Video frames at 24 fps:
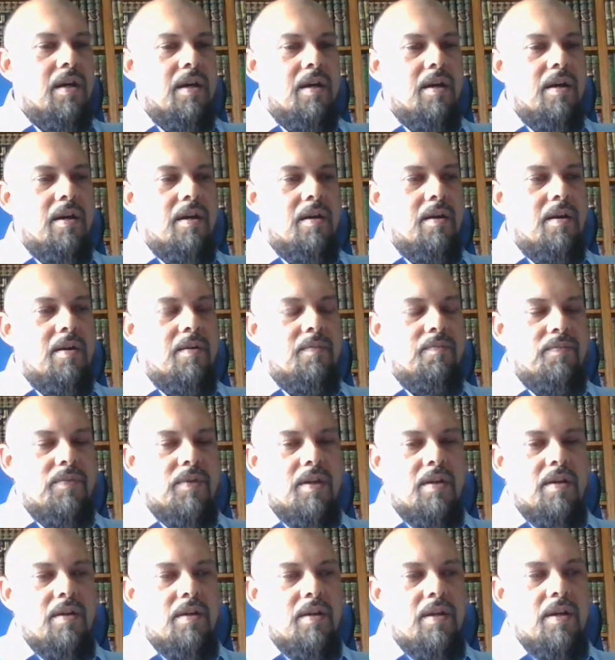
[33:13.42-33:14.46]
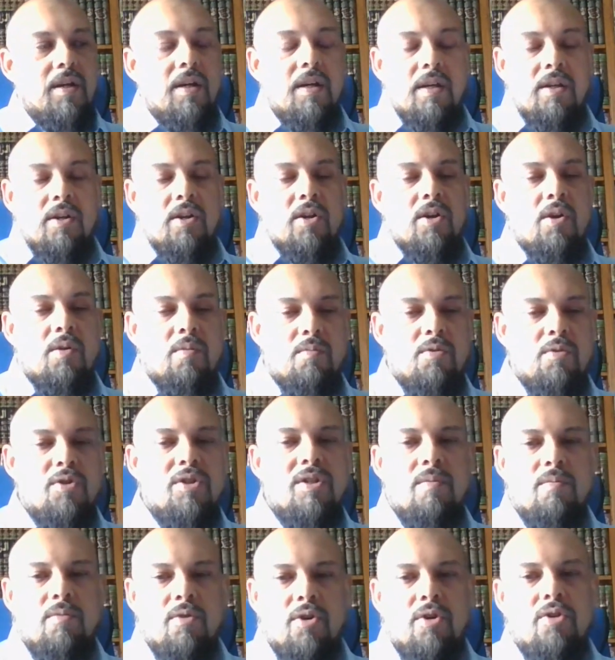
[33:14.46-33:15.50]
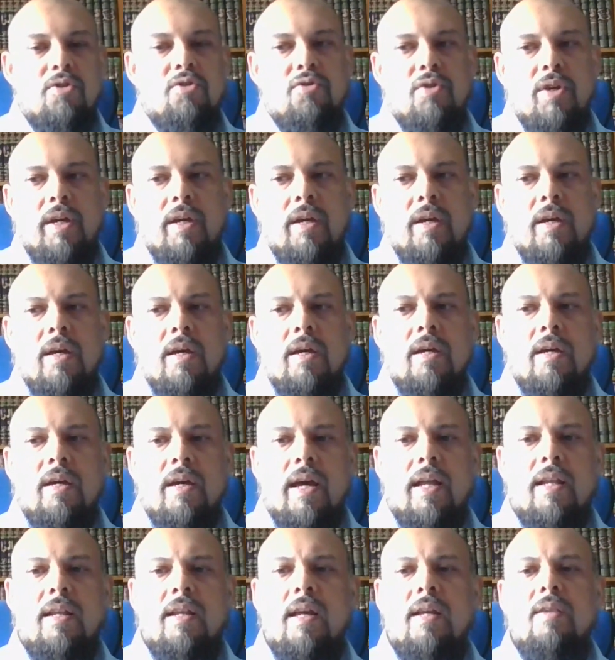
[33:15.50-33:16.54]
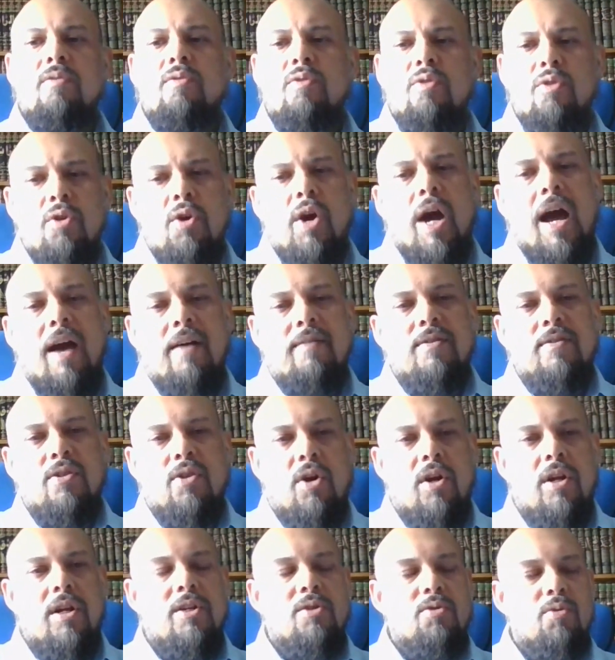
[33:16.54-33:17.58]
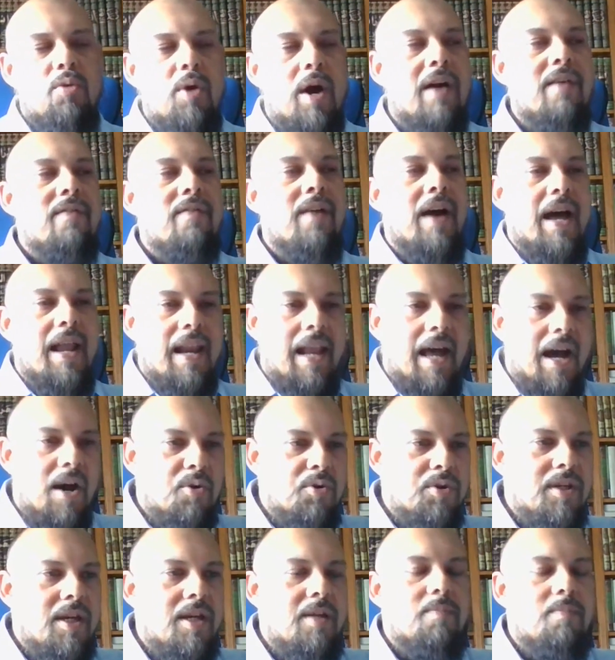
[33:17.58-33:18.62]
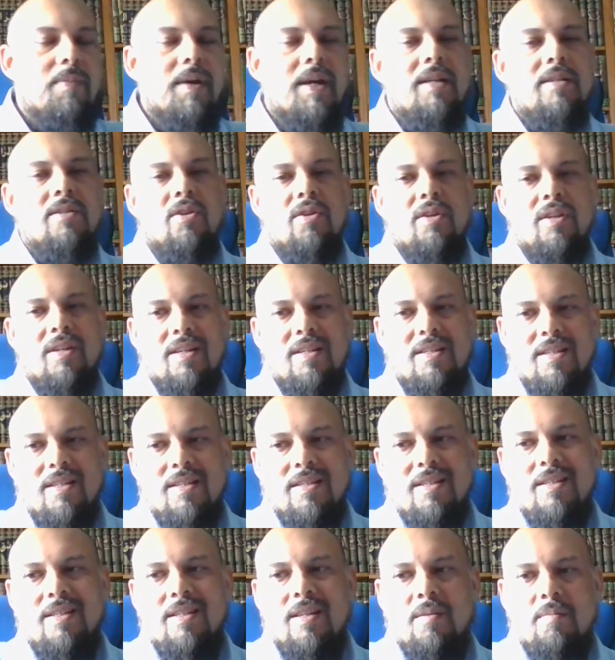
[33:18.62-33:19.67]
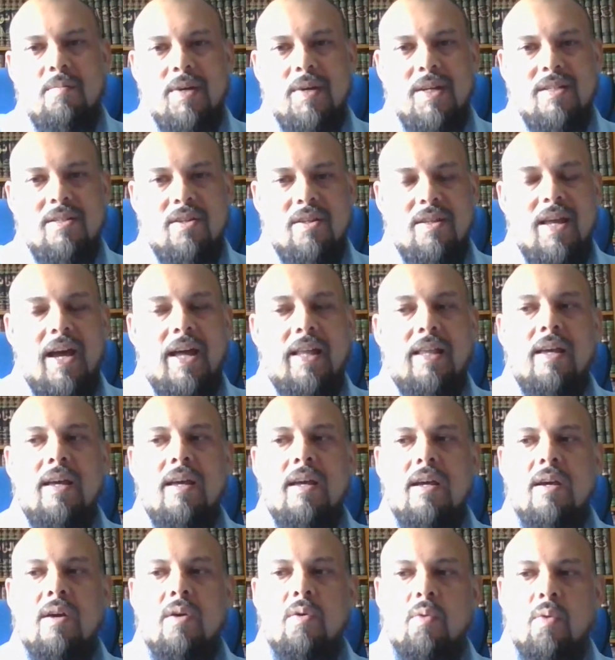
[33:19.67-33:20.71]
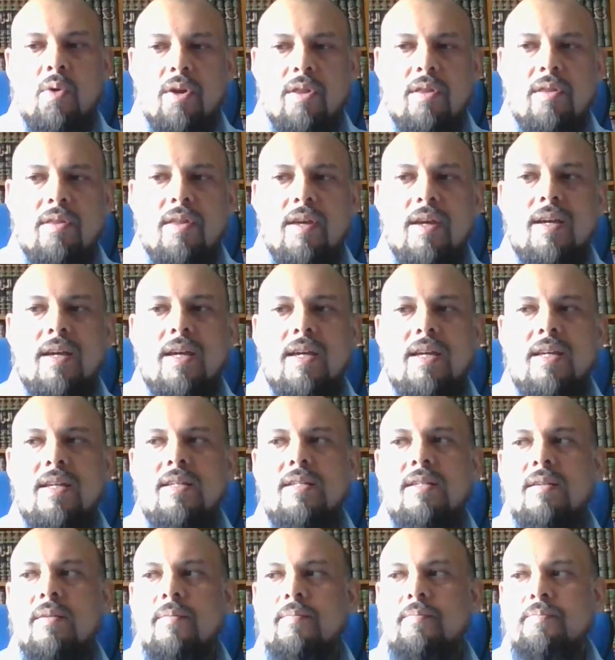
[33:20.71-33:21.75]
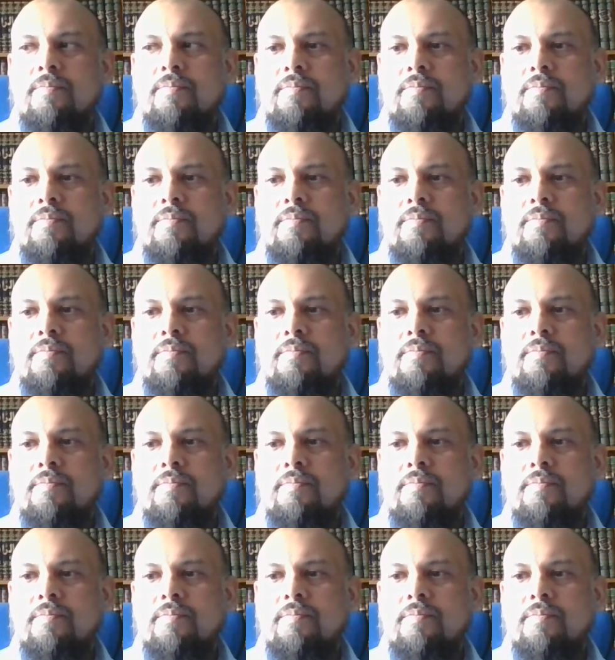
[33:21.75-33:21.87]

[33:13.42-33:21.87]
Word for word: uh, in a non-Muslim country? And then you have scholars who have allowed it based on necessity, based on that. One thing is,